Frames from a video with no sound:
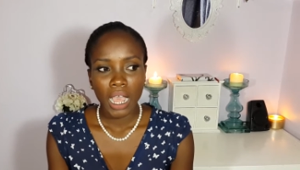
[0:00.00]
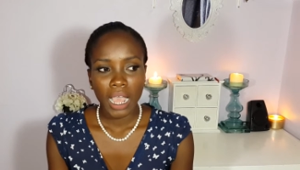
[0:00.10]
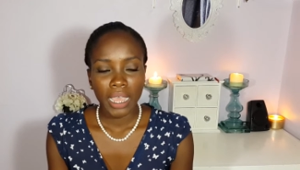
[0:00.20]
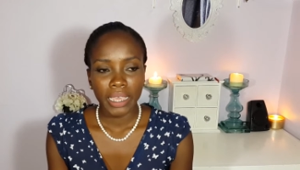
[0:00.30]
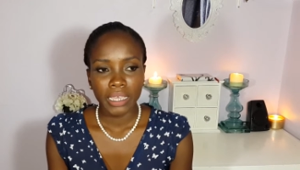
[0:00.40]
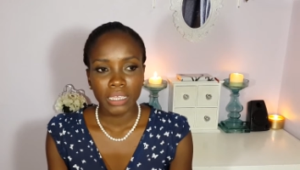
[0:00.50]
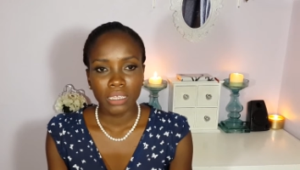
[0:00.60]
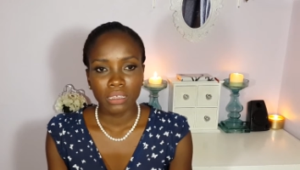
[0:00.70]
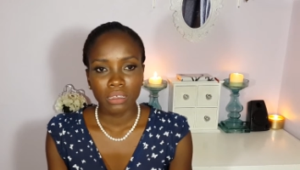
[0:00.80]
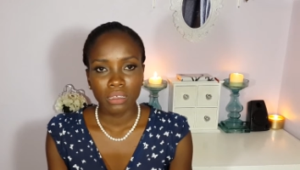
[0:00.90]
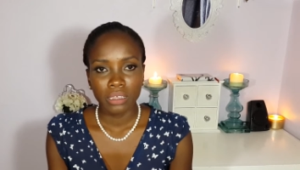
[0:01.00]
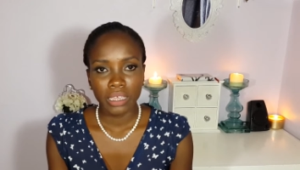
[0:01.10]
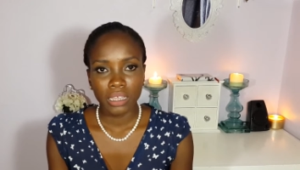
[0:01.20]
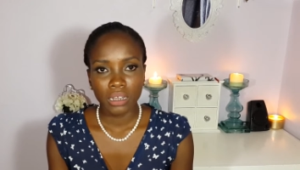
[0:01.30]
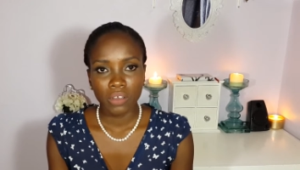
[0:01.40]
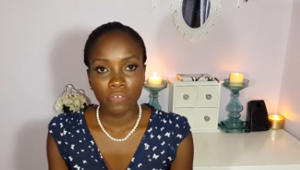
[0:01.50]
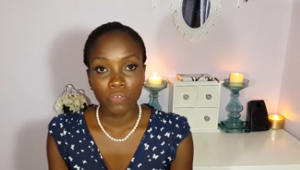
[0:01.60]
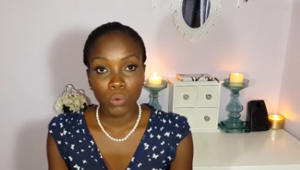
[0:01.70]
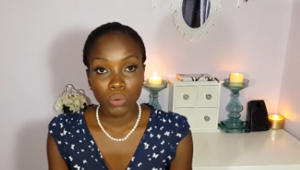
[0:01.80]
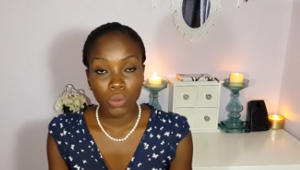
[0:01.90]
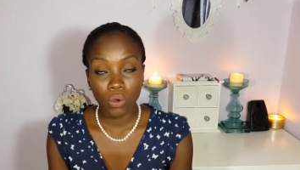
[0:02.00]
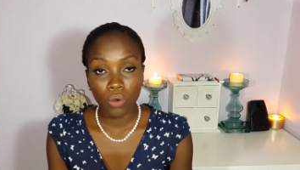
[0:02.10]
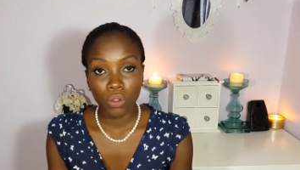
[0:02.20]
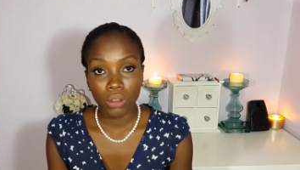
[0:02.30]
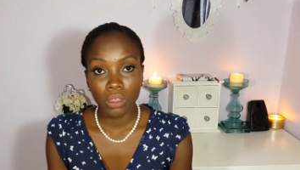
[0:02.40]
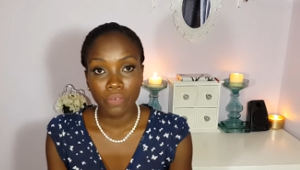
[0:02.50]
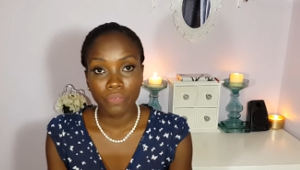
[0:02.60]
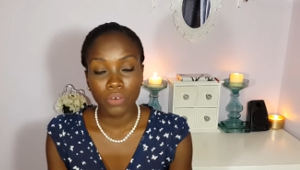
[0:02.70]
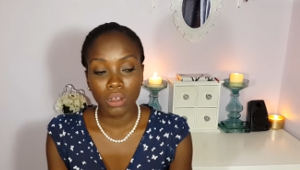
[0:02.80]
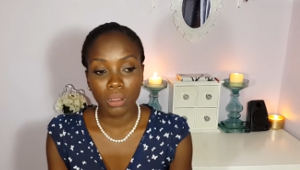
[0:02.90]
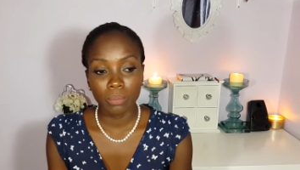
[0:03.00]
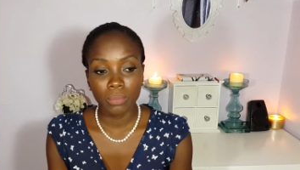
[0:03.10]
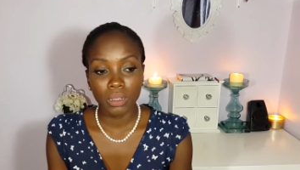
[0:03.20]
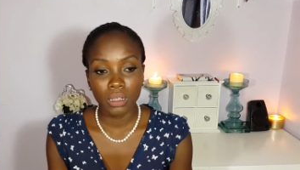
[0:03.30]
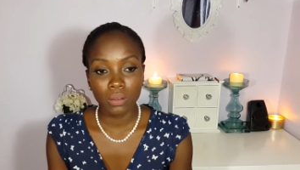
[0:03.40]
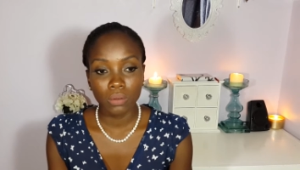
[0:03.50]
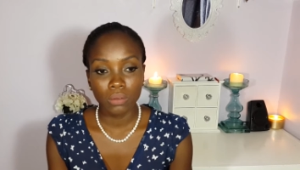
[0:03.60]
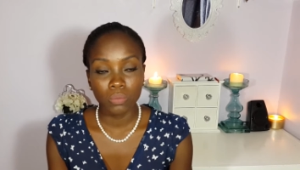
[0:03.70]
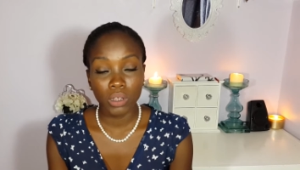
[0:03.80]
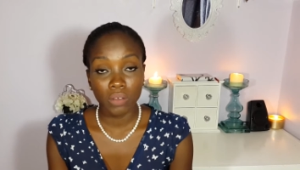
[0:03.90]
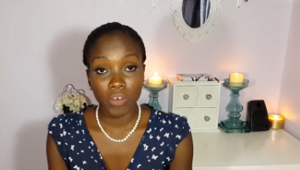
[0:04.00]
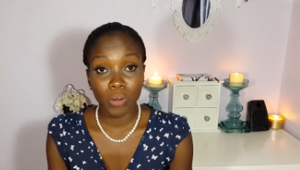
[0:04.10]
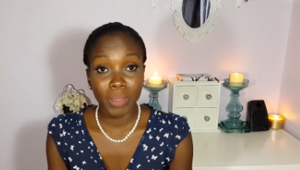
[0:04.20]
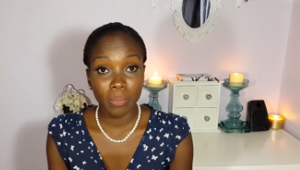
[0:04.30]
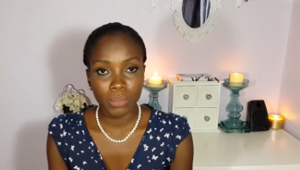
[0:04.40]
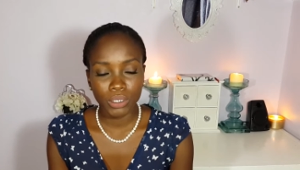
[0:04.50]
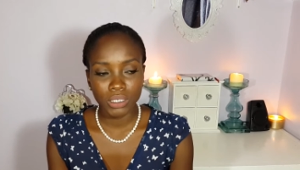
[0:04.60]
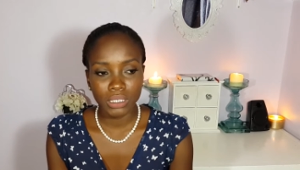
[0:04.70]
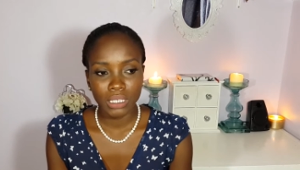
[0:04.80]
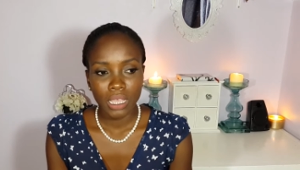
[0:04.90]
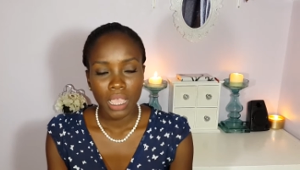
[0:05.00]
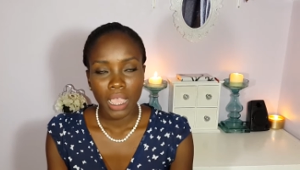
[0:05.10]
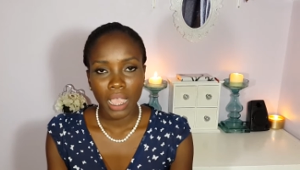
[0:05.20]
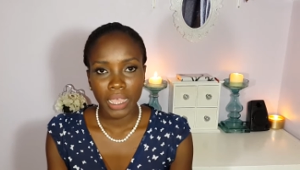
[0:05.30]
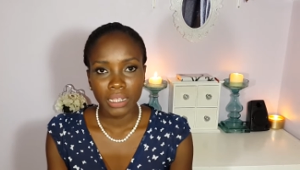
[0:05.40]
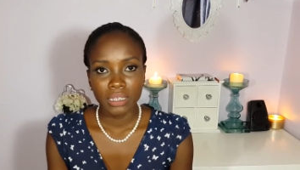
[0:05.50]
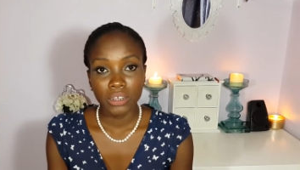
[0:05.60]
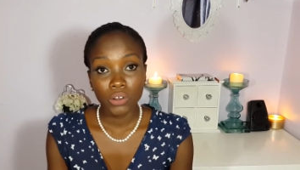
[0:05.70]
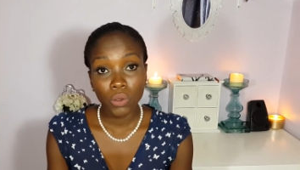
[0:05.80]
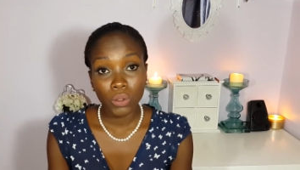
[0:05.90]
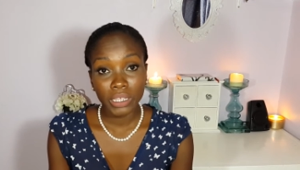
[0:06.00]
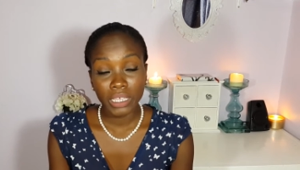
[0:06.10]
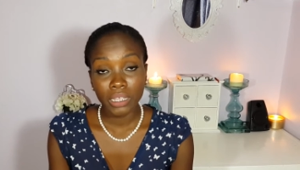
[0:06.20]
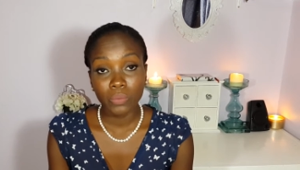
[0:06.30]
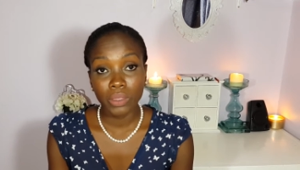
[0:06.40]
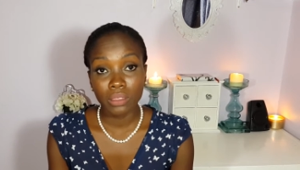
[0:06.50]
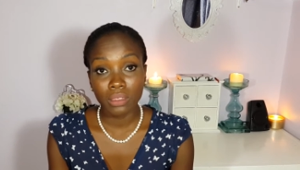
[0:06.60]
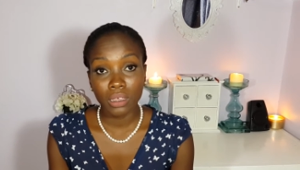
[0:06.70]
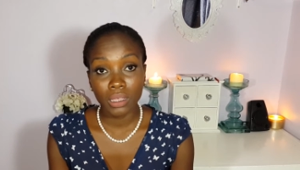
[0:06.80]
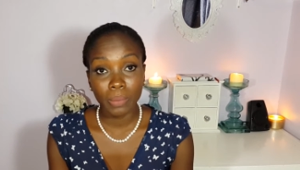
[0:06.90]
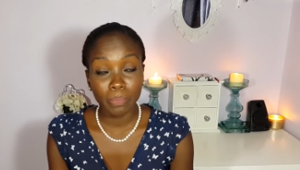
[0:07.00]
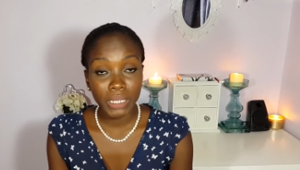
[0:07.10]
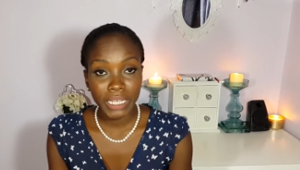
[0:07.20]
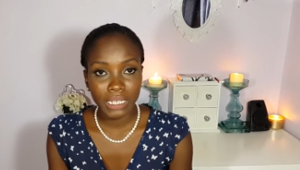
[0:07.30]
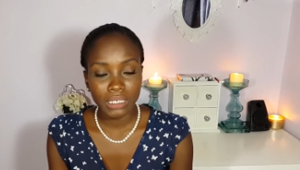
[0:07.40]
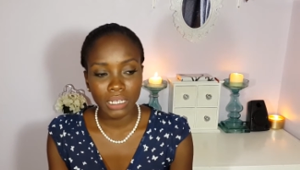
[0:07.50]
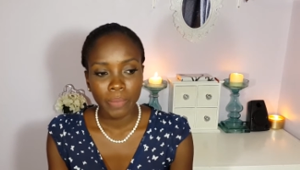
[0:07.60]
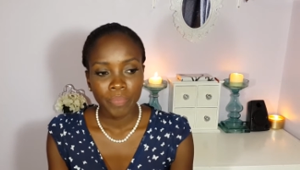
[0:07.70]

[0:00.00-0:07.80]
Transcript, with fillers: I get a phone call from one of our members, and they're calling in with a complaint.